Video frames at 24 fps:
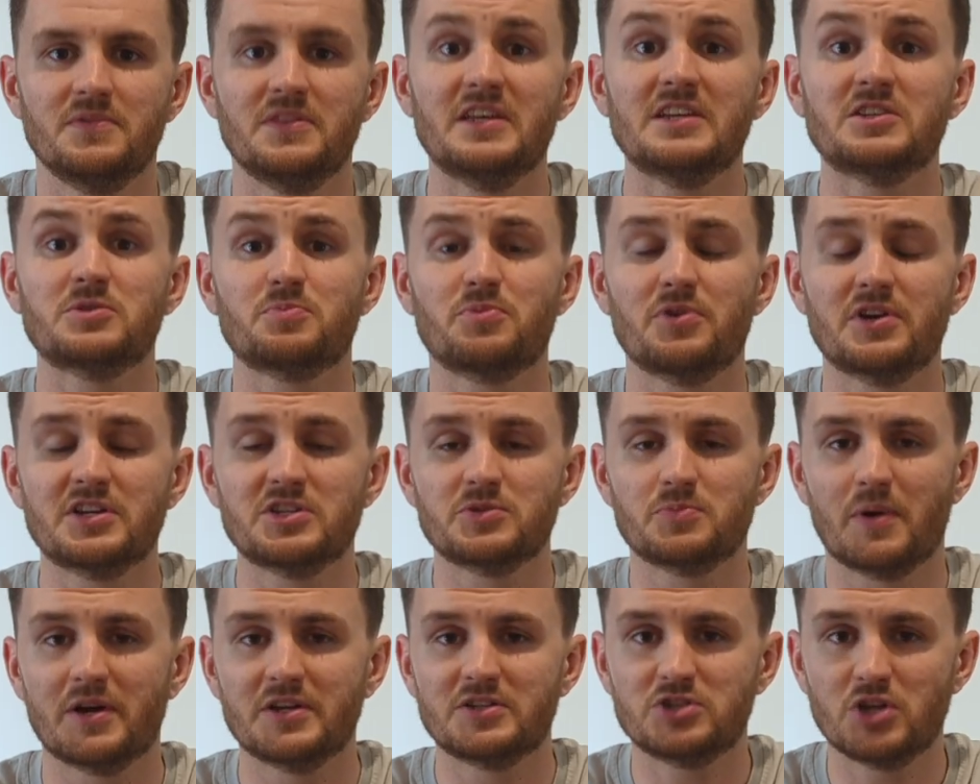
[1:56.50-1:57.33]
This
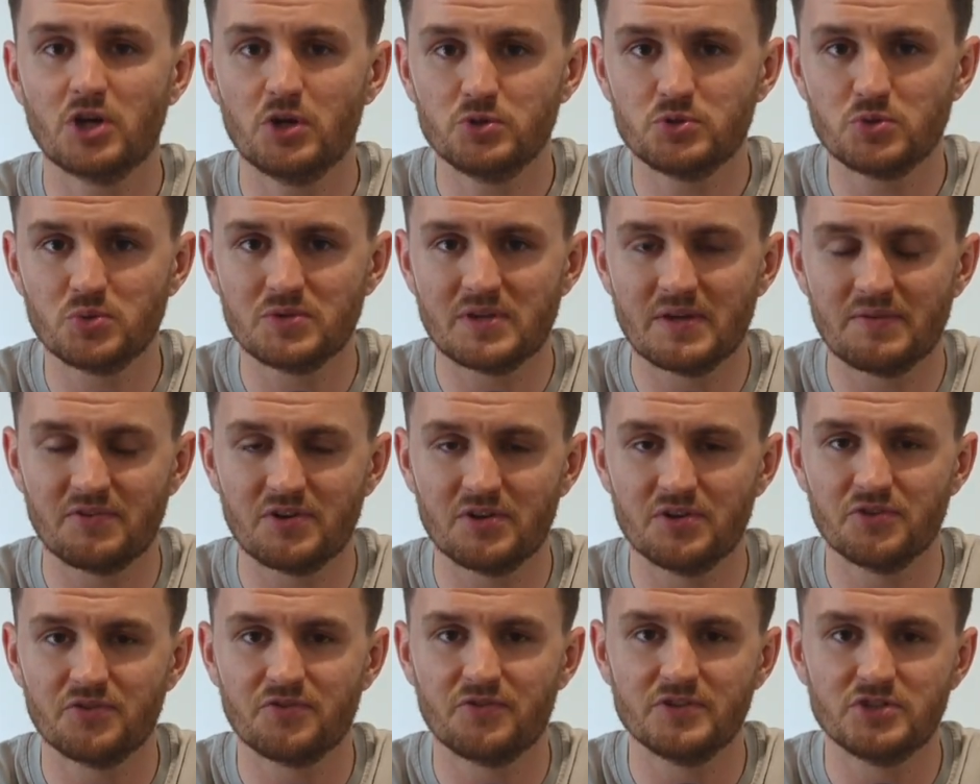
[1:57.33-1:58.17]
brings my total
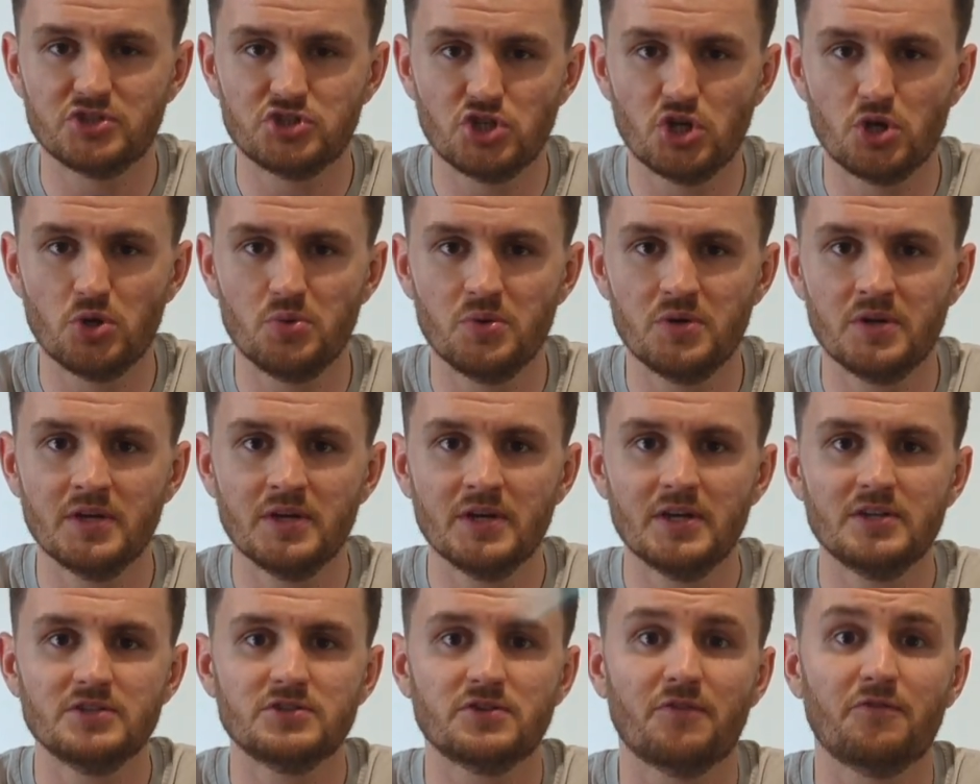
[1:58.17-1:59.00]
dividends for June
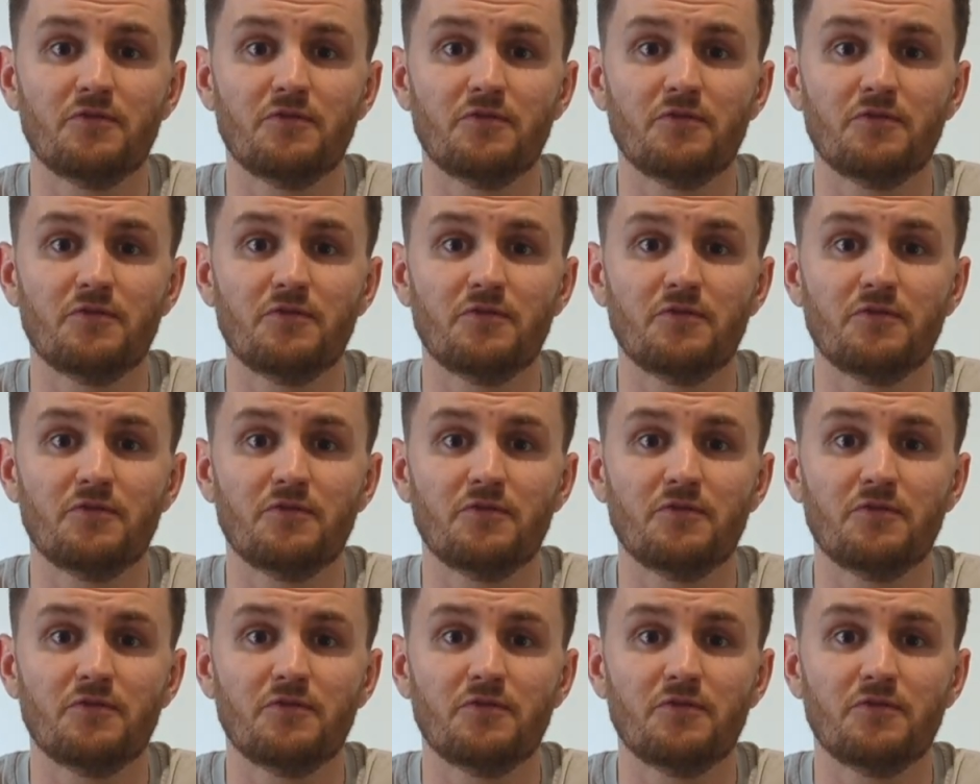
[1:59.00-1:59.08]
to